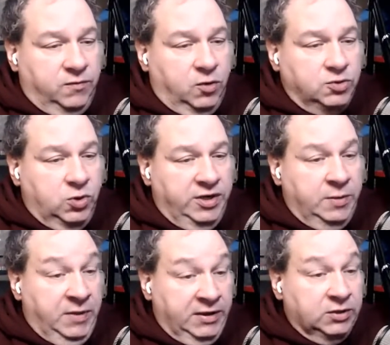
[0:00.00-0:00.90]
those who are in
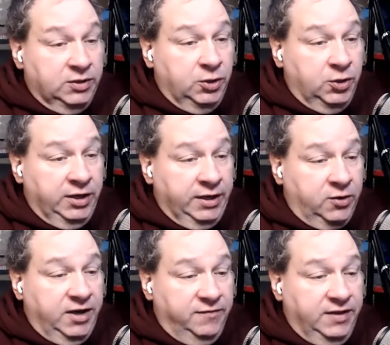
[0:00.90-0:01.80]
the bundle. You're going to get
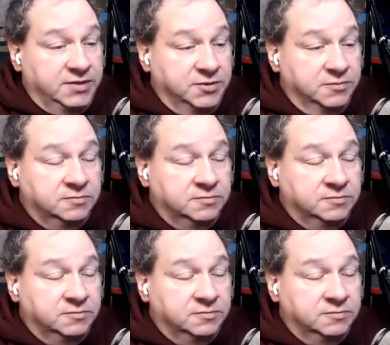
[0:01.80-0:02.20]
credit for that too.